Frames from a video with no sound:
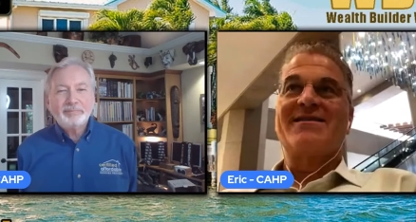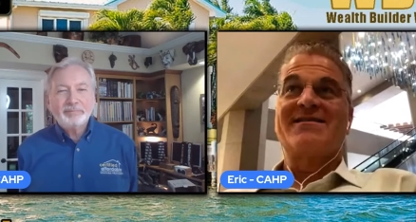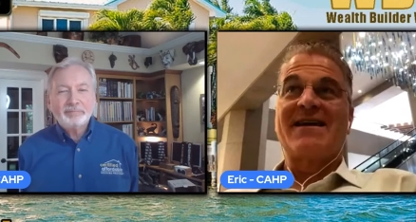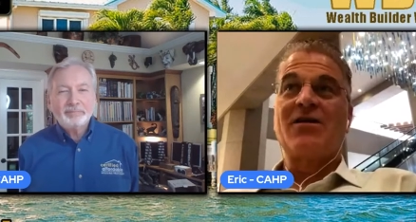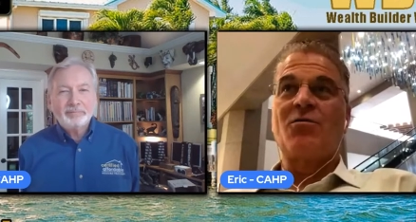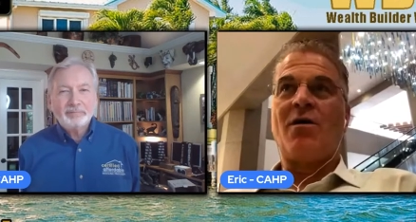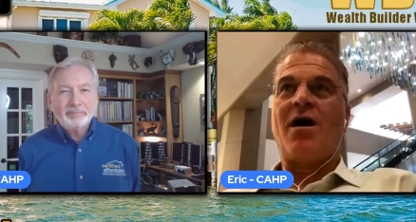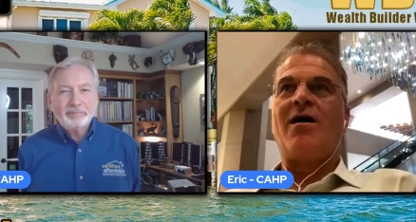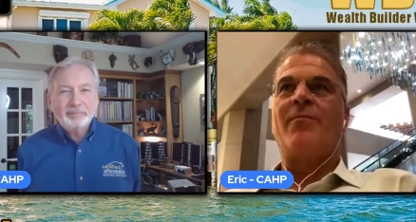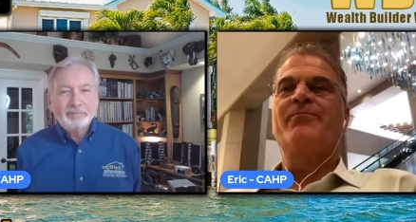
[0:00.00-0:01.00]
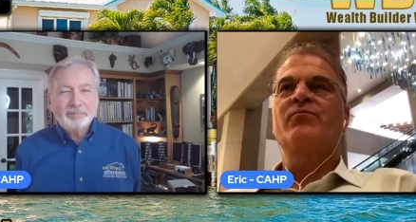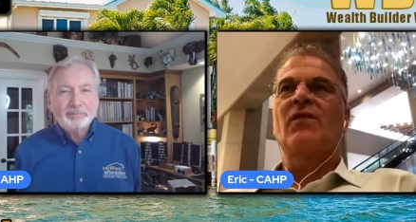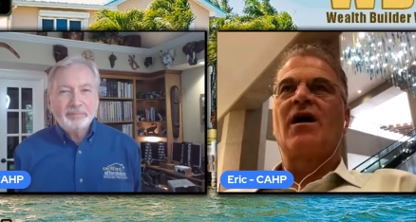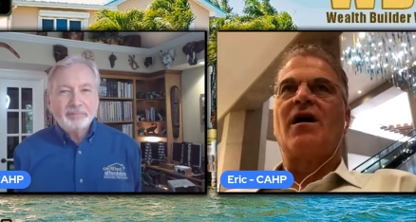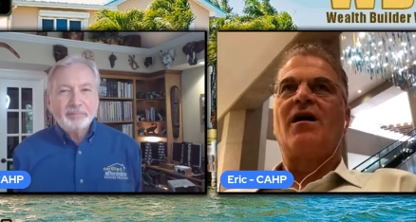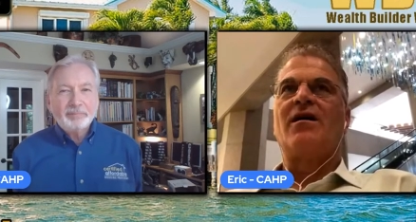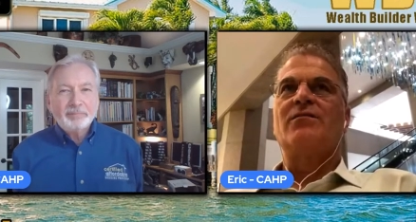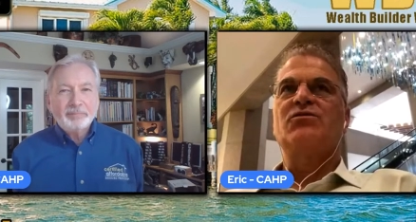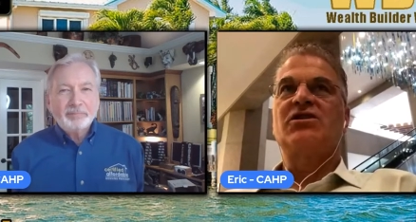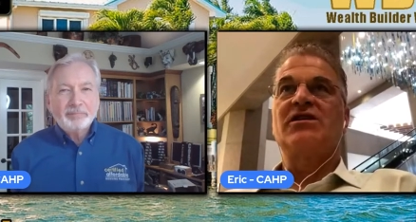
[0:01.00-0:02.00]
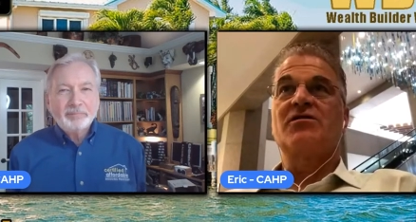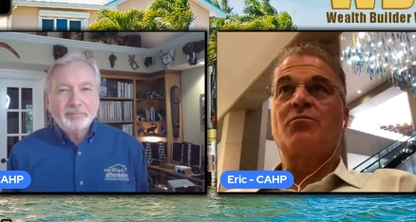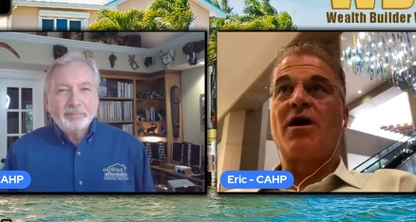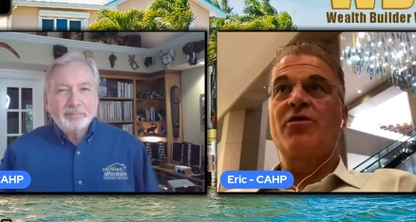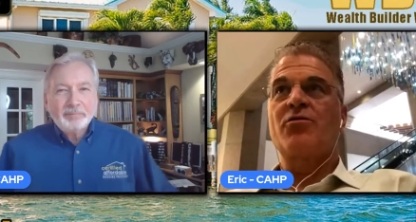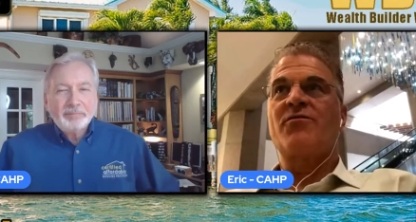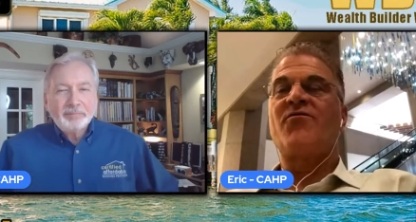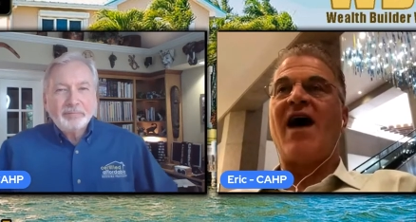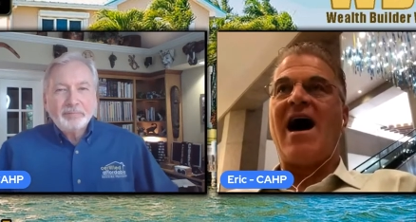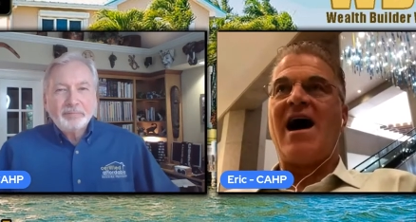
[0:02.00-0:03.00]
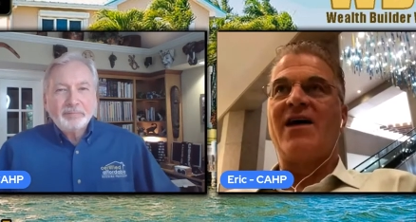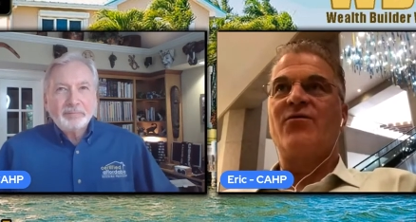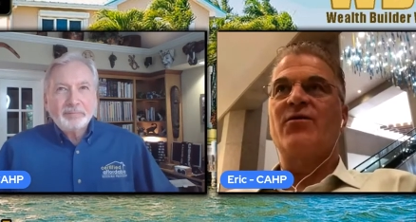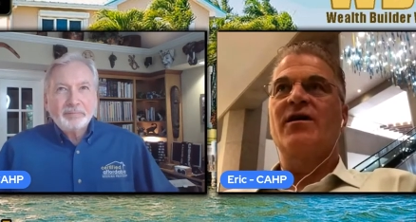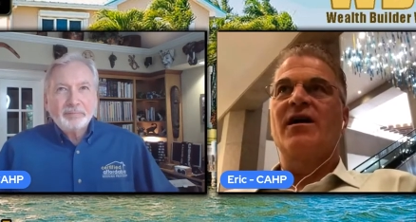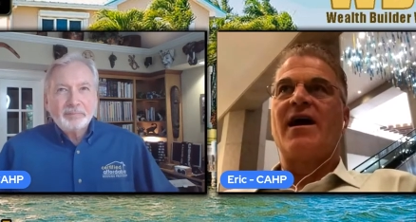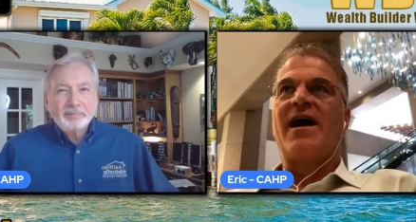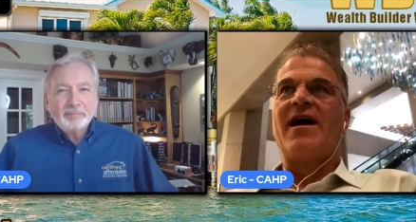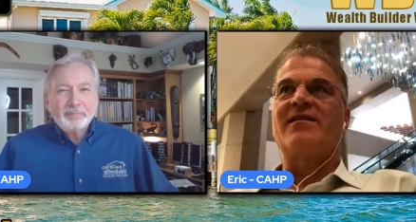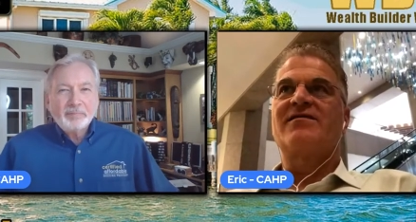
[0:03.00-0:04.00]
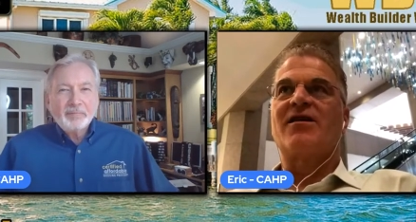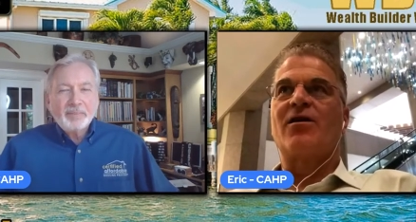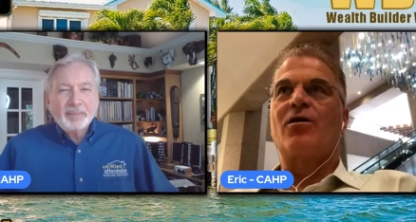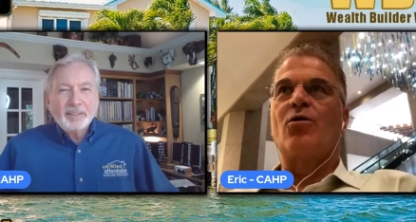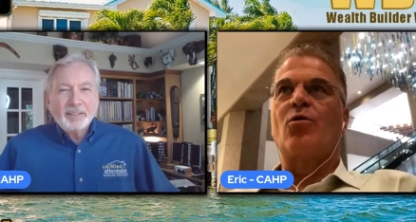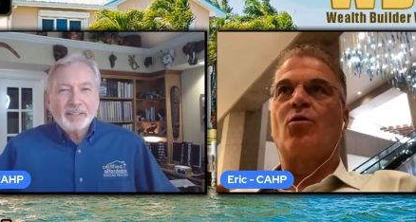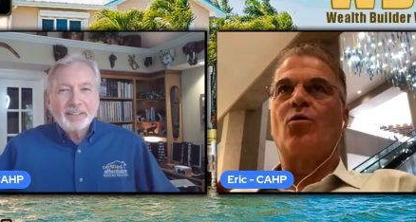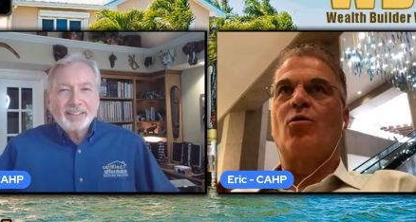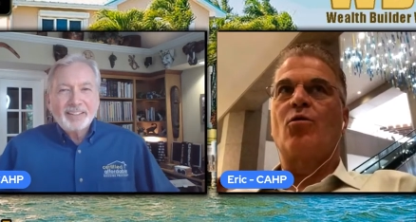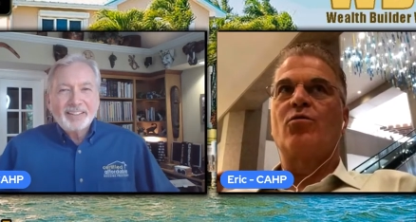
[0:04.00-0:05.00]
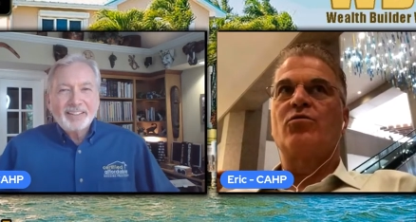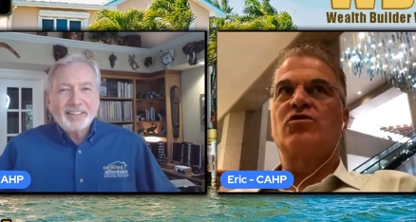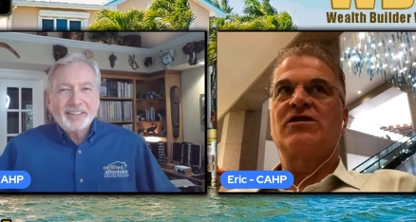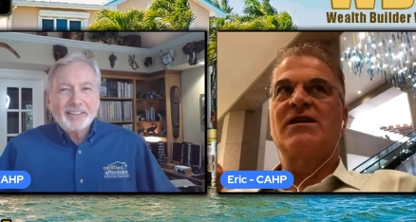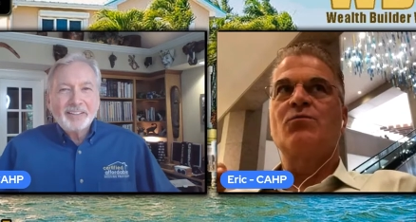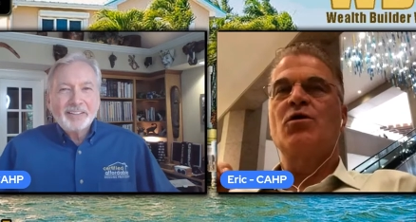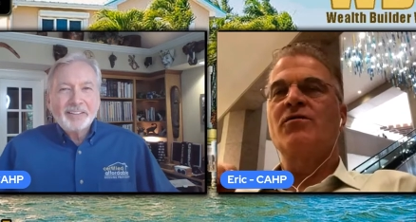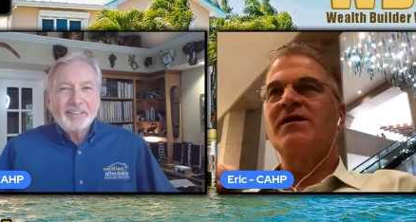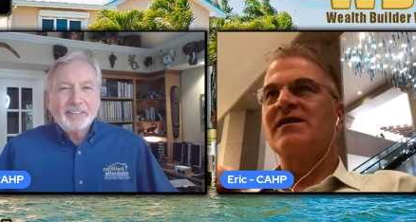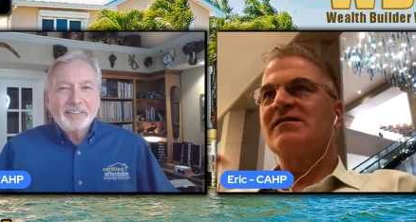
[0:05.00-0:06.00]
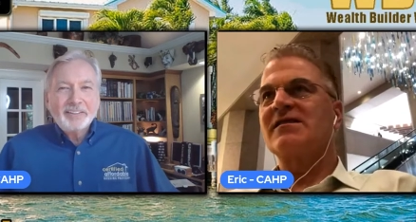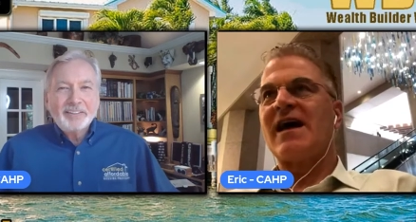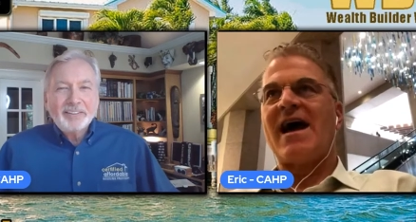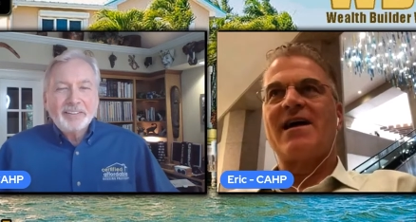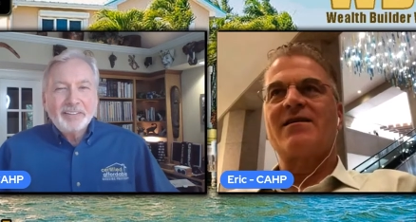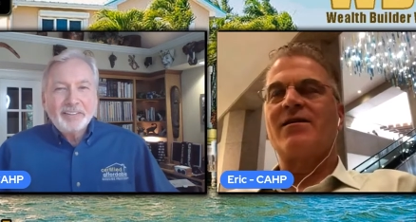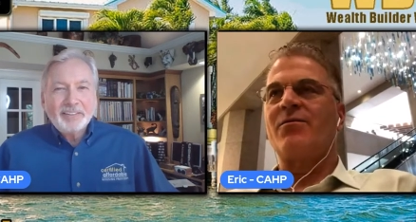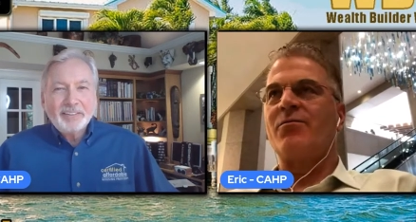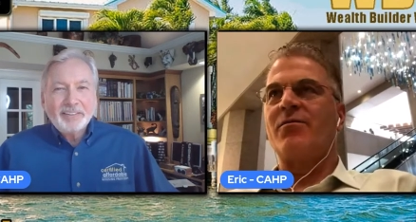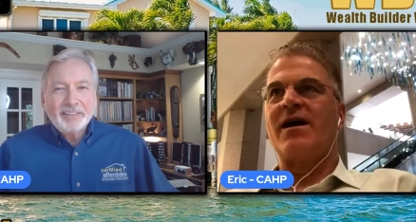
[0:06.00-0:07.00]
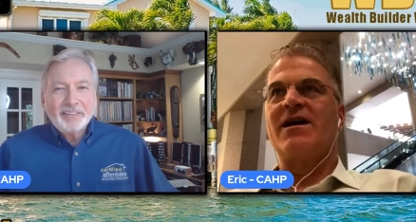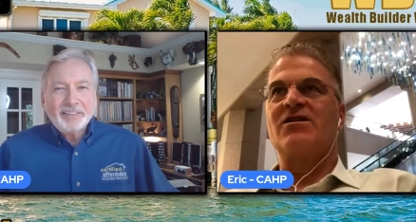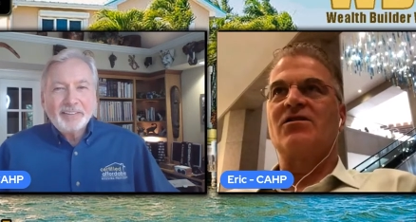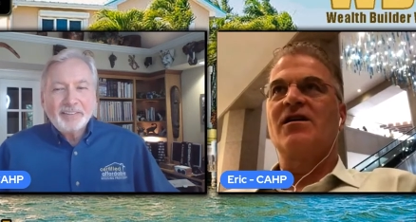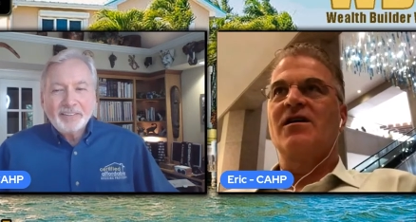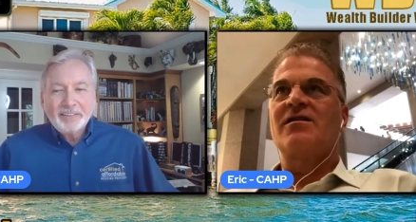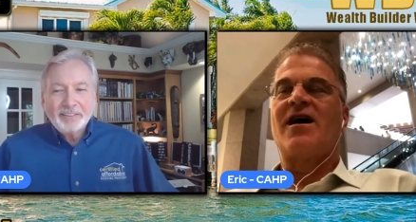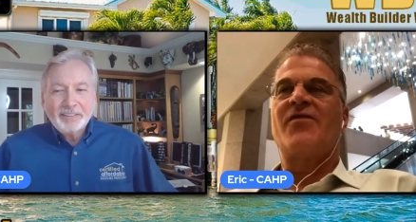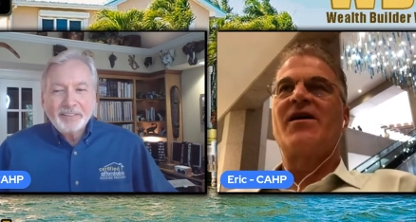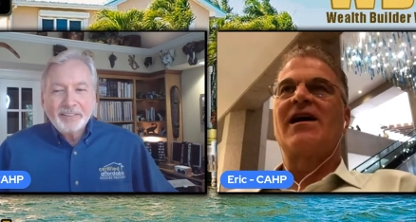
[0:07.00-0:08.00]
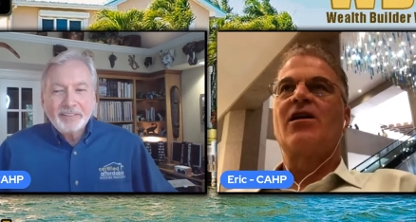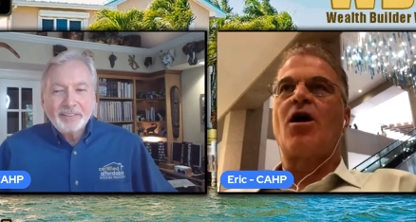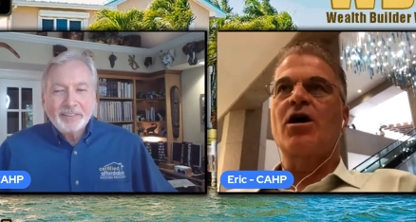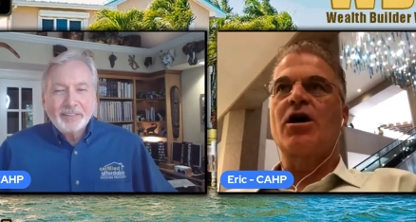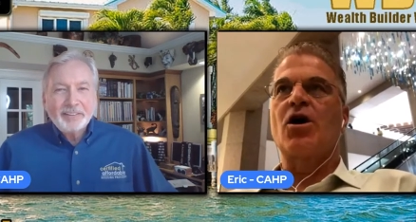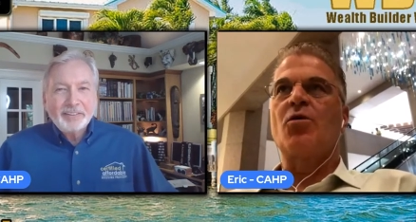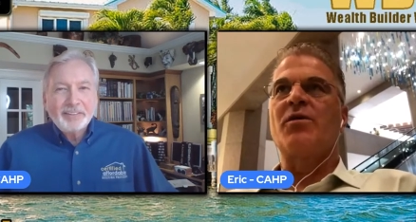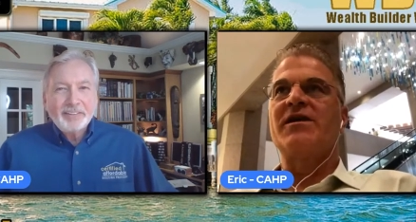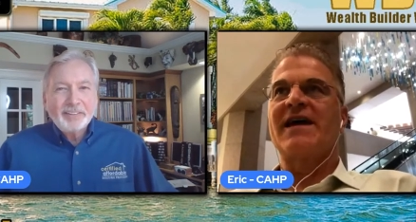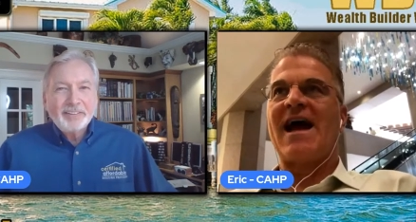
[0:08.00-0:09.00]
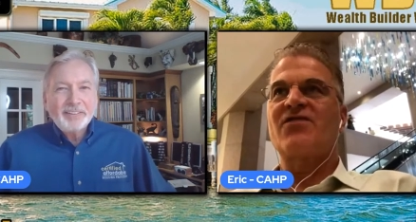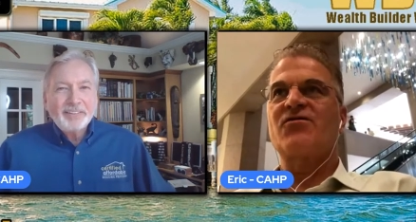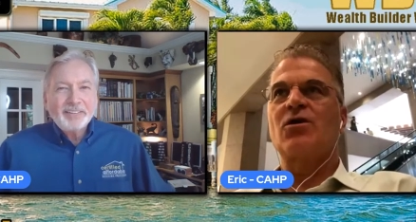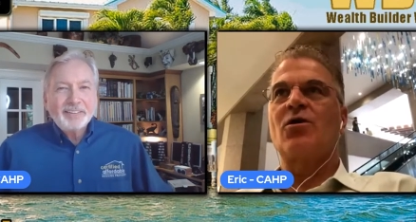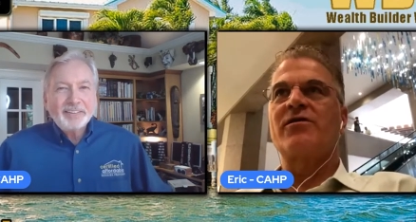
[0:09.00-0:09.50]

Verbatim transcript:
Speaker 1: single mom. Um, she's a mother of five, and so she moved into that and not that long ago, but the cash flow on